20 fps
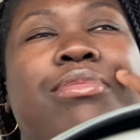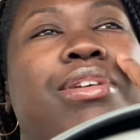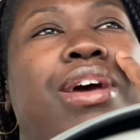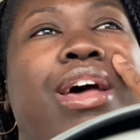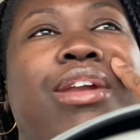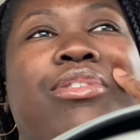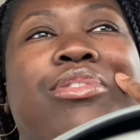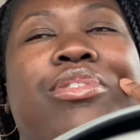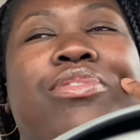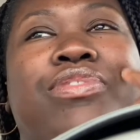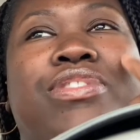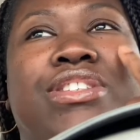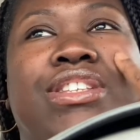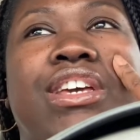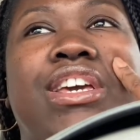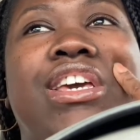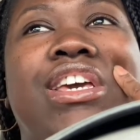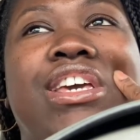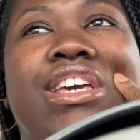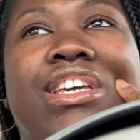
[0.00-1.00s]
I don't know if it's
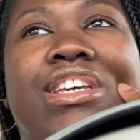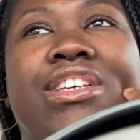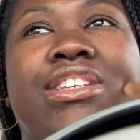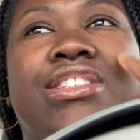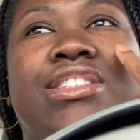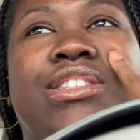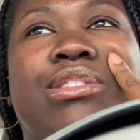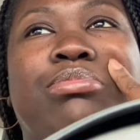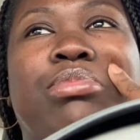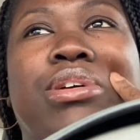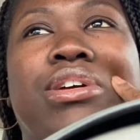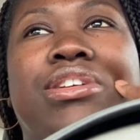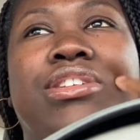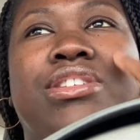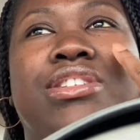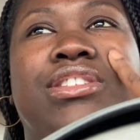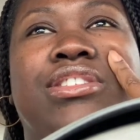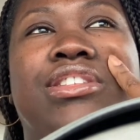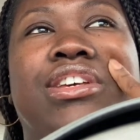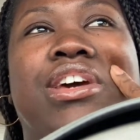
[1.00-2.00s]
his, but
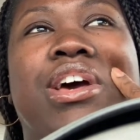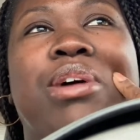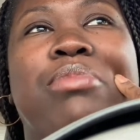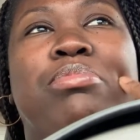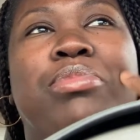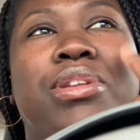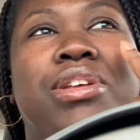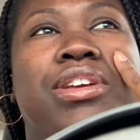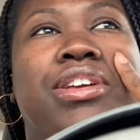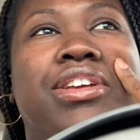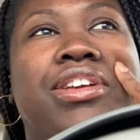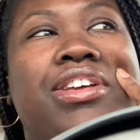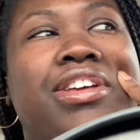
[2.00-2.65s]
it's the company.